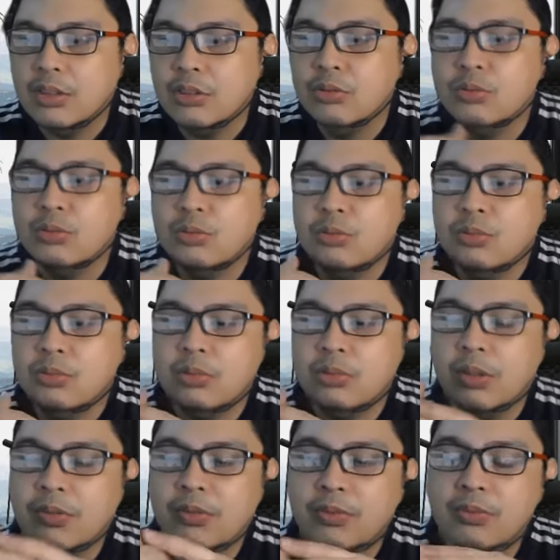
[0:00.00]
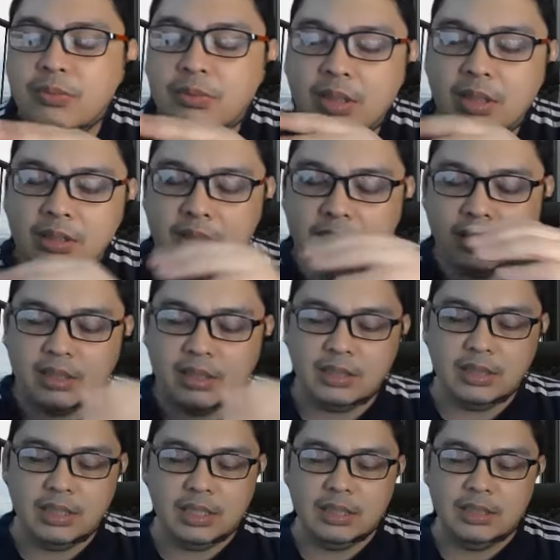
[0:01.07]
yung
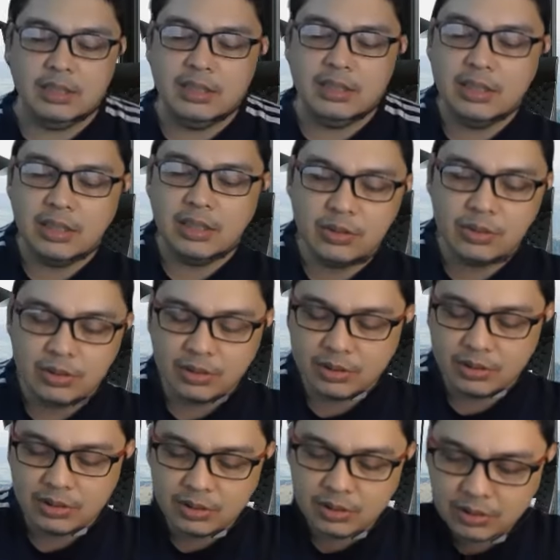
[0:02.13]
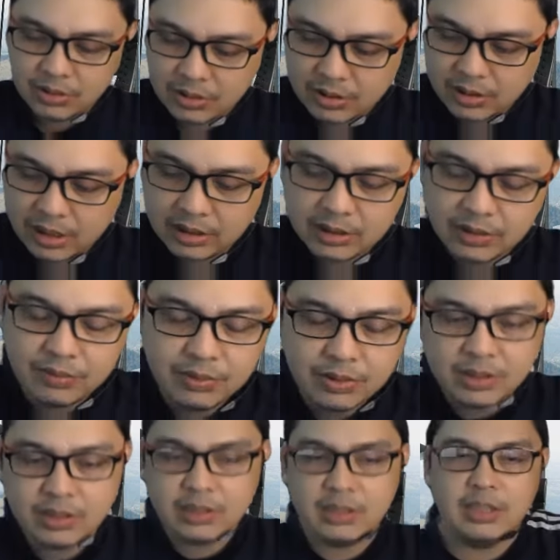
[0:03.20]
the idea or the
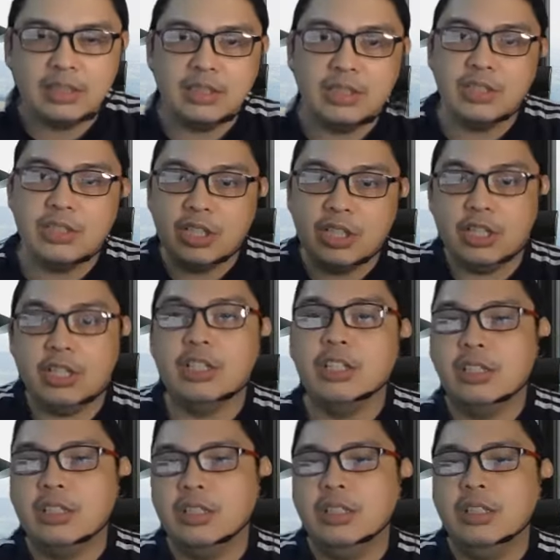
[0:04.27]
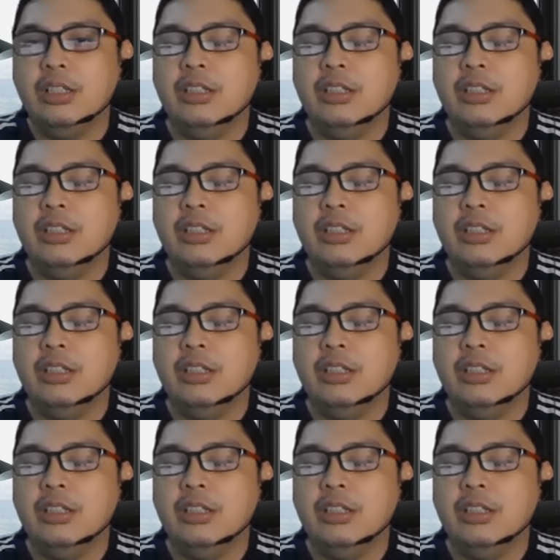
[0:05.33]
activities na nag-share